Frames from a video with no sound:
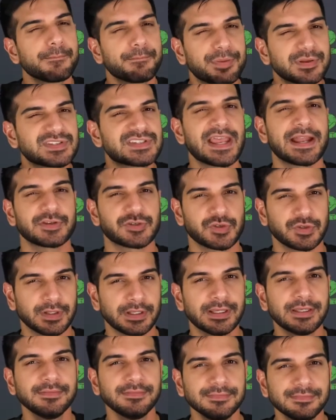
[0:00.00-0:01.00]

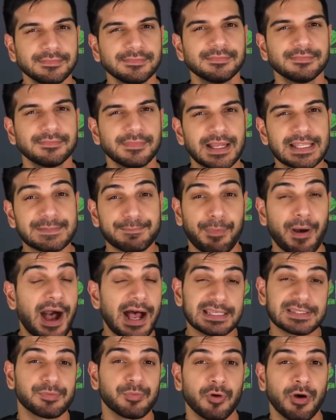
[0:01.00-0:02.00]
Potentially. It's
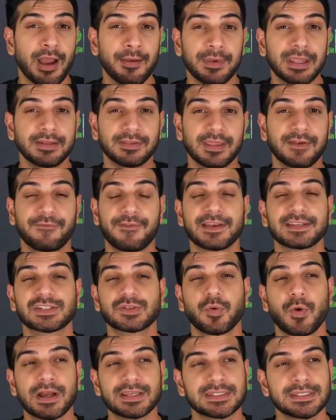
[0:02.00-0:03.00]
possible. I mean, they face
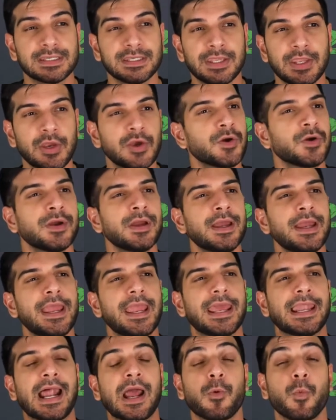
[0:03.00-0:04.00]
twice a year,
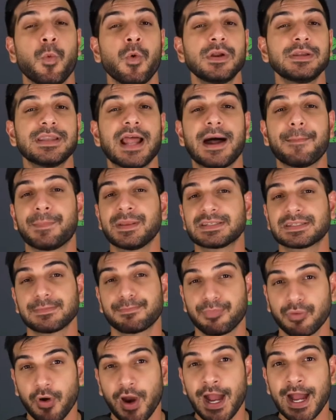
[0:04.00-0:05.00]
and I would not be
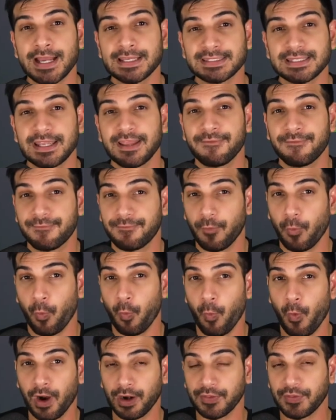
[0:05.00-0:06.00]
surprised if
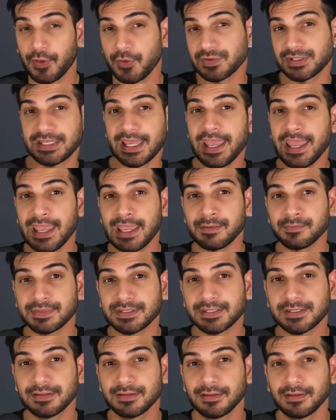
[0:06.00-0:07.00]
one of those
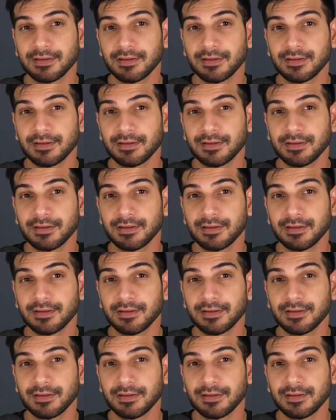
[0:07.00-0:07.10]
games,